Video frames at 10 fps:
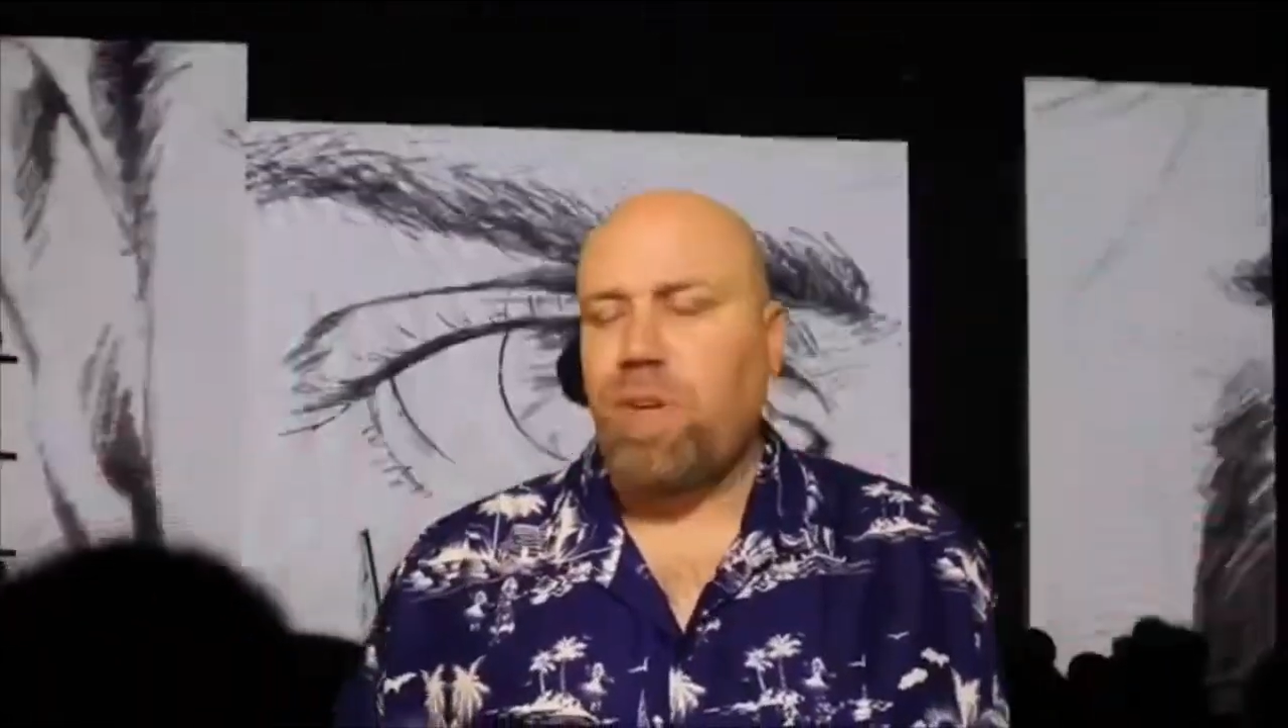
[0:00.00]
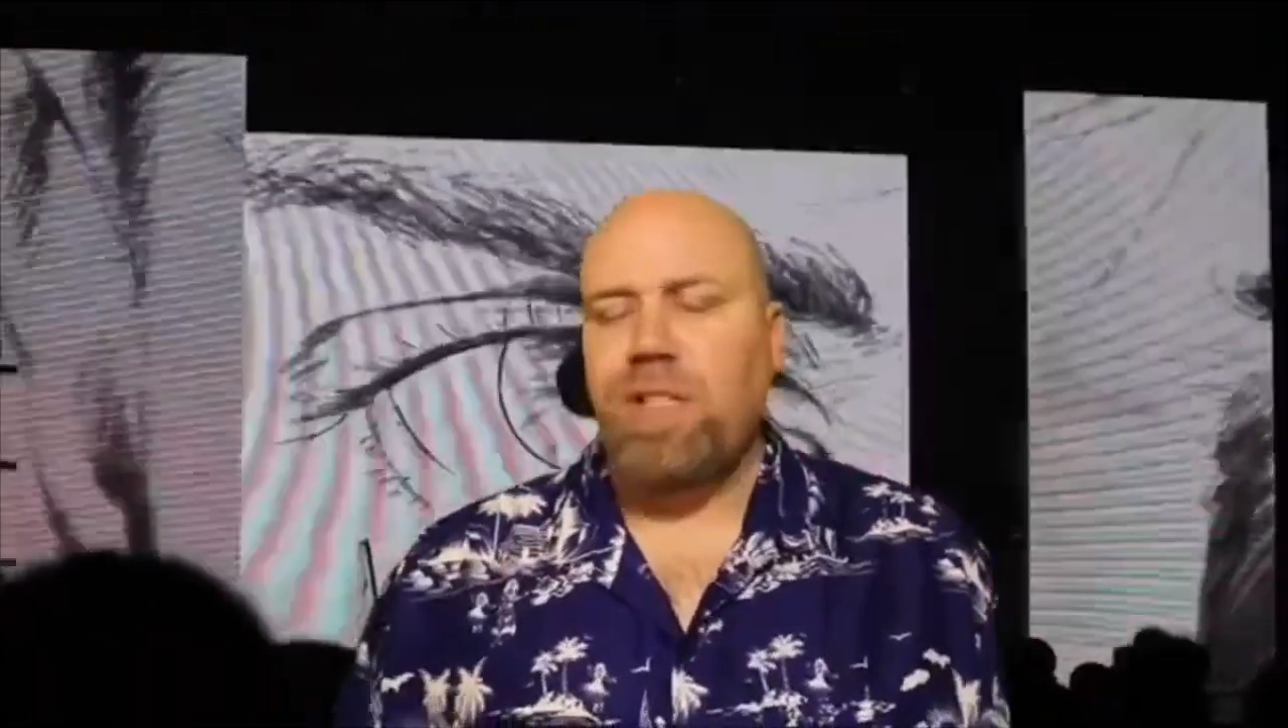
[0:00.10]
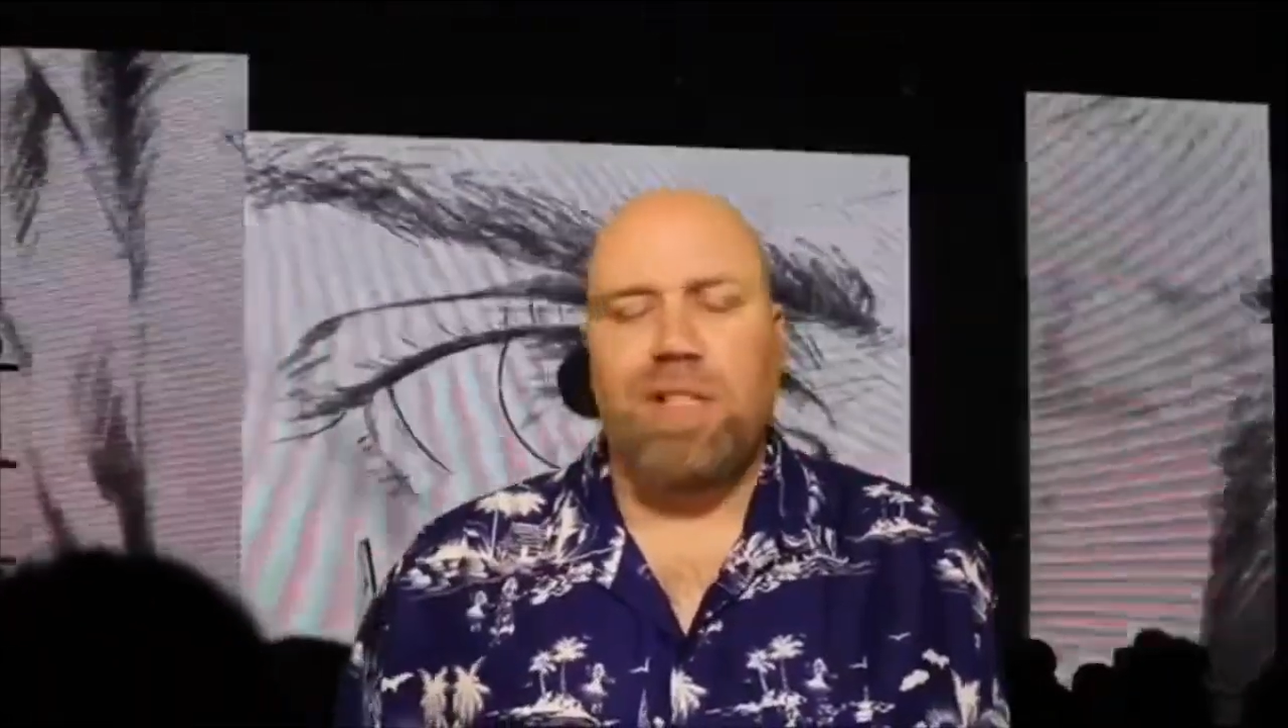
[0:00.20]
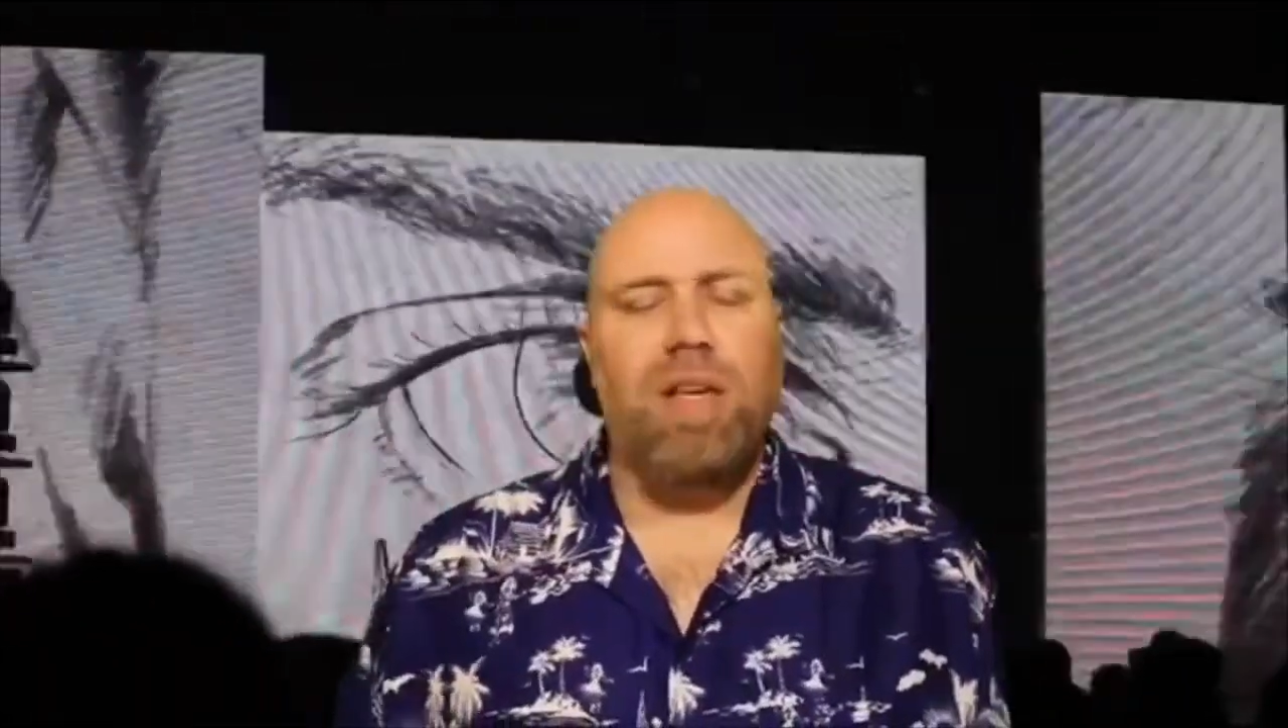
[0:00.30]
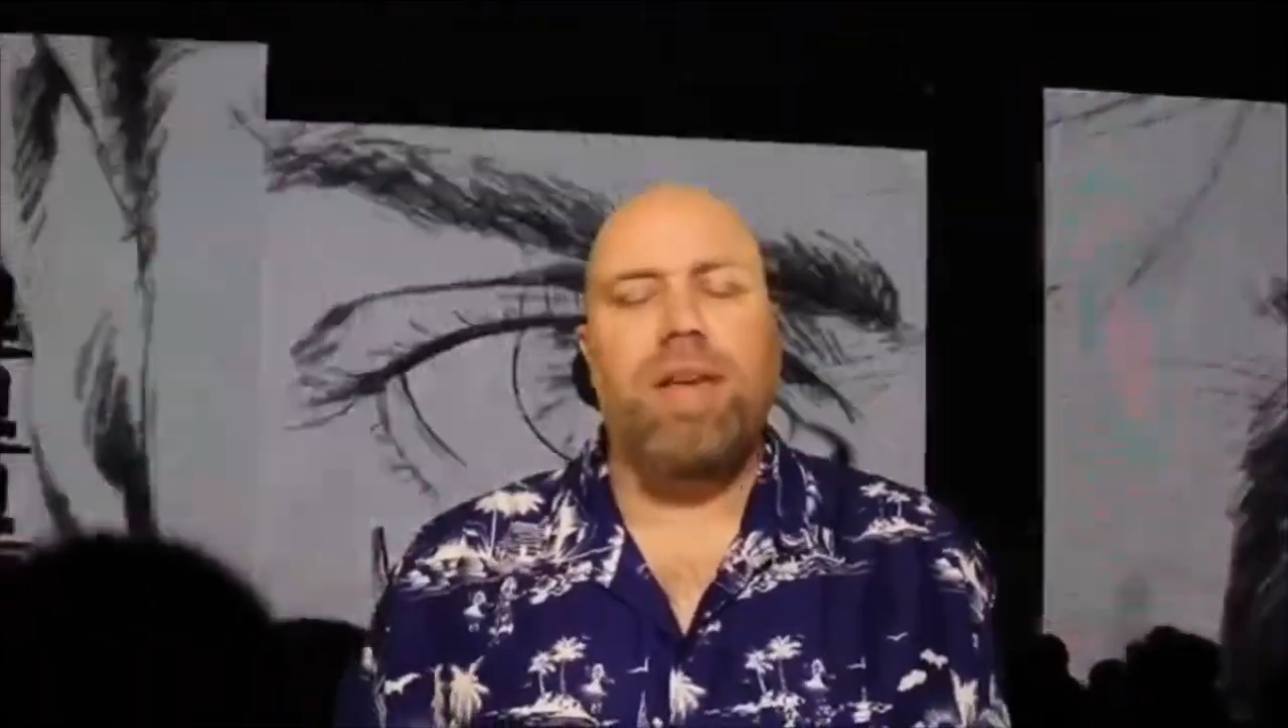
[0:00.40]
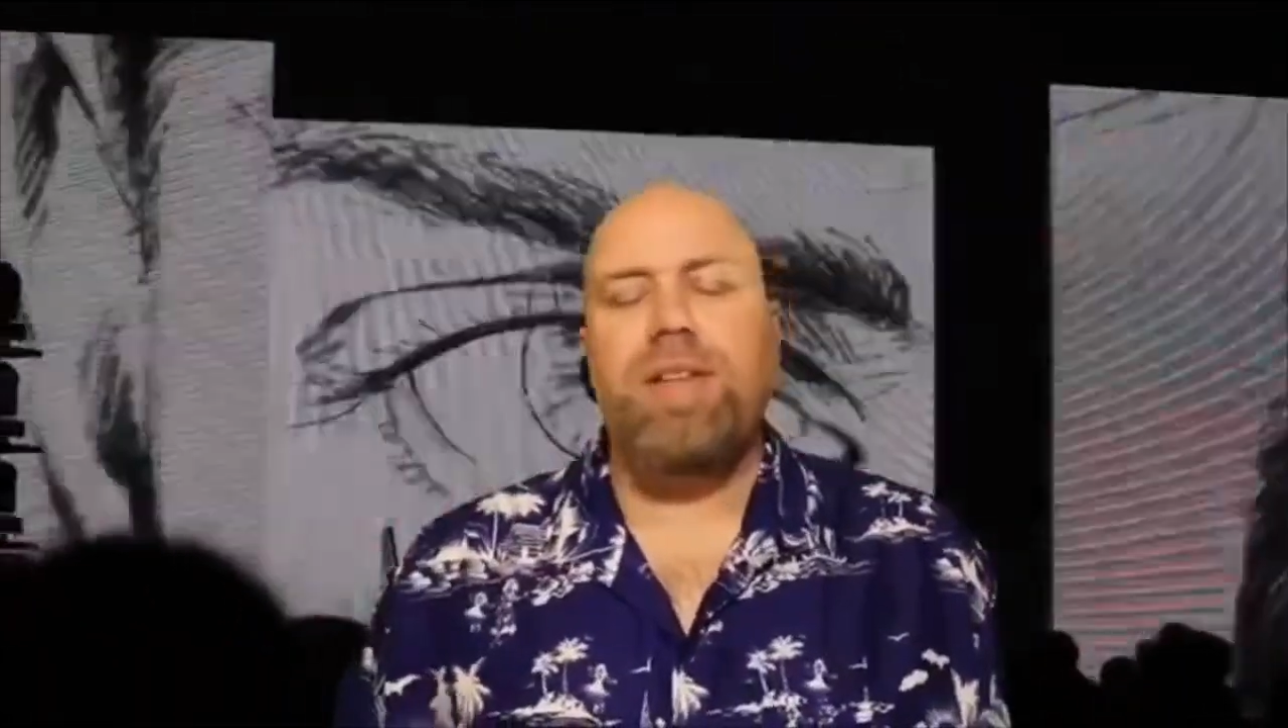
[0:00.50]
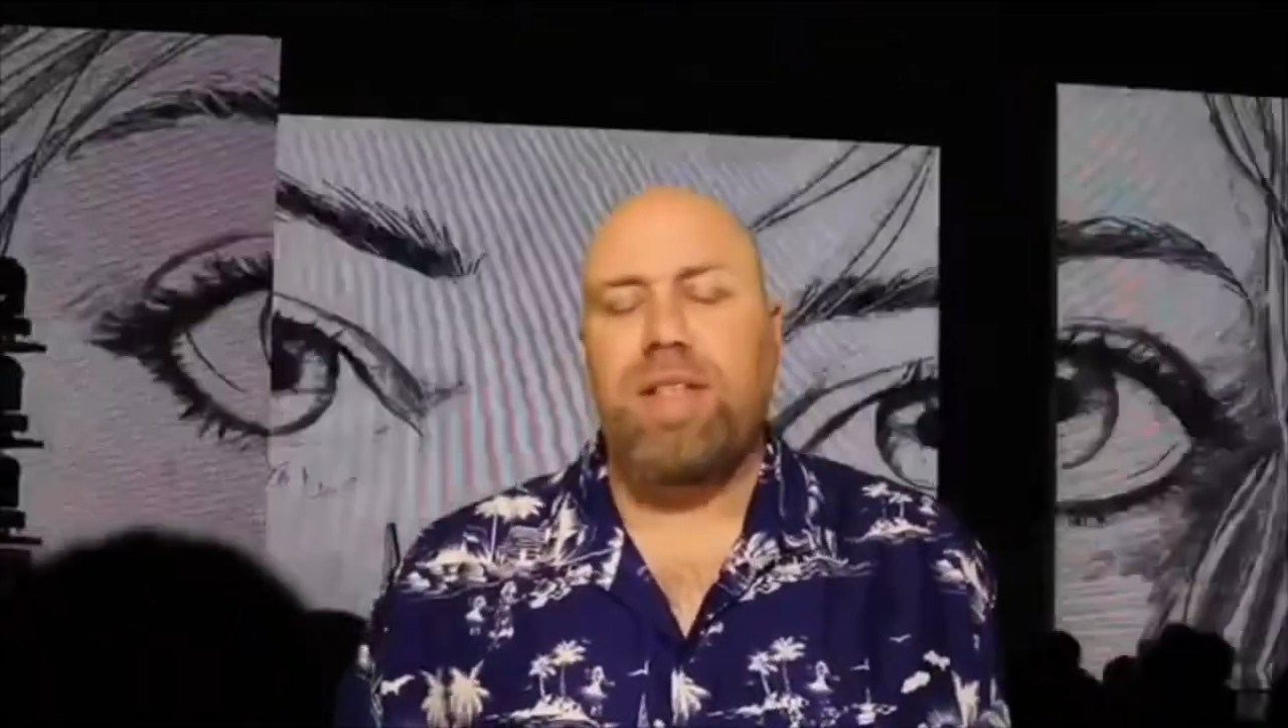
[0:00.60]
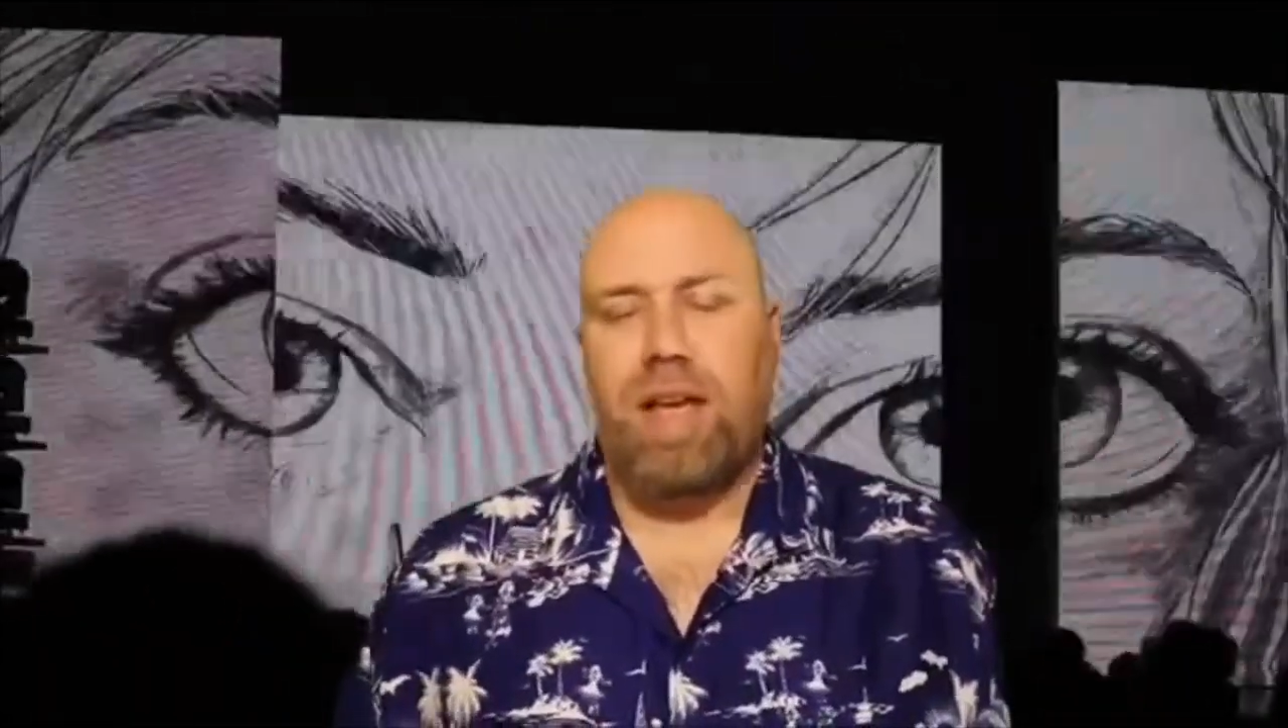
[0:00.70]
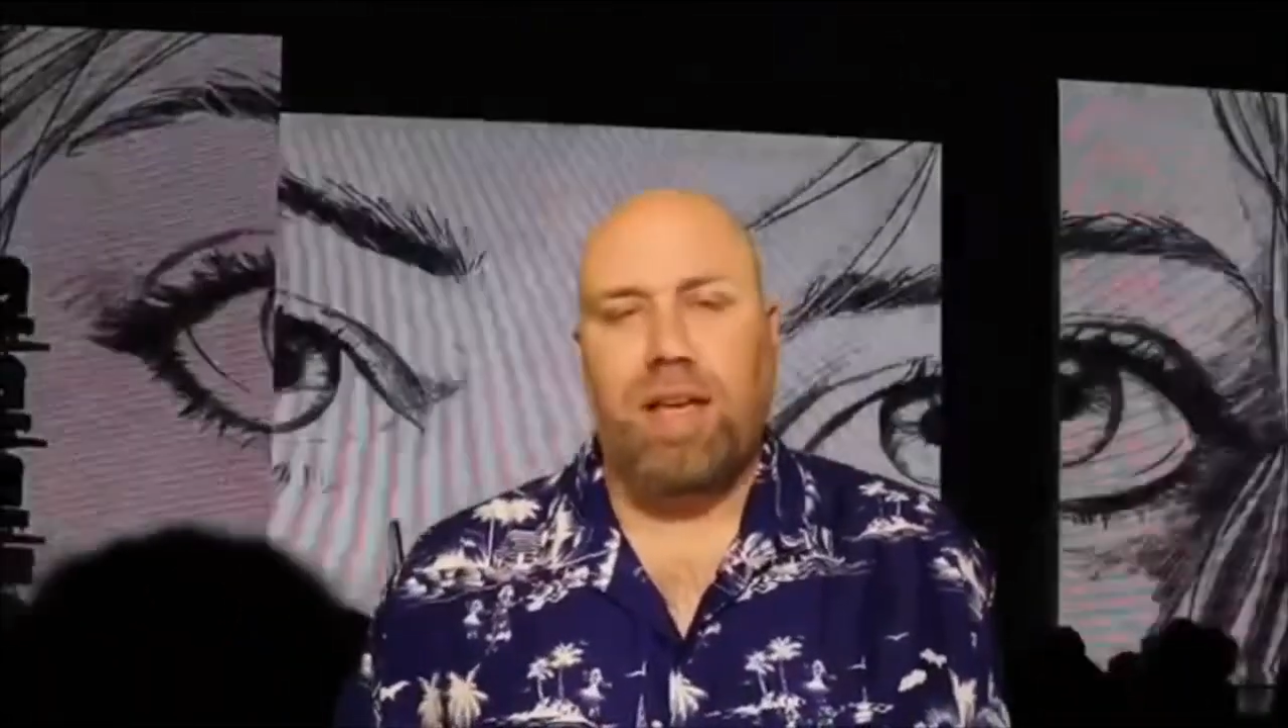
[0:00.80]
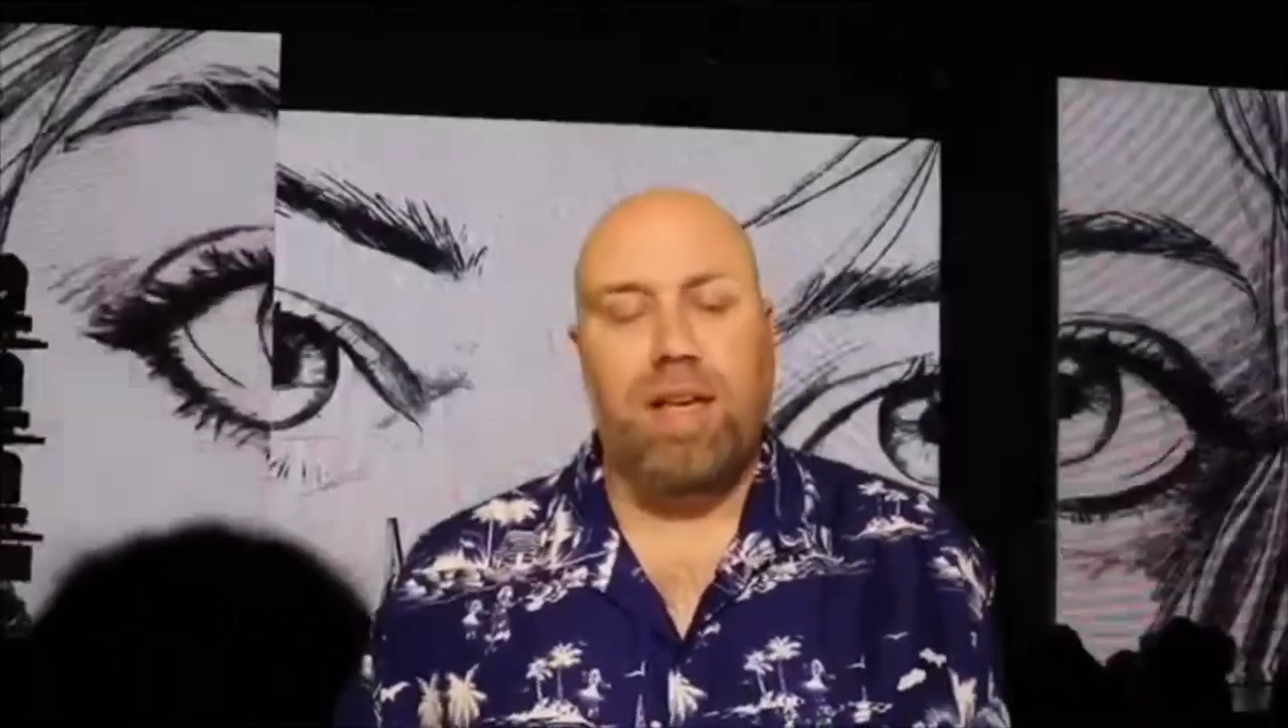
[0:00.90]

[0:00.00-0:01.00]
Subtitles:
reason you get sick,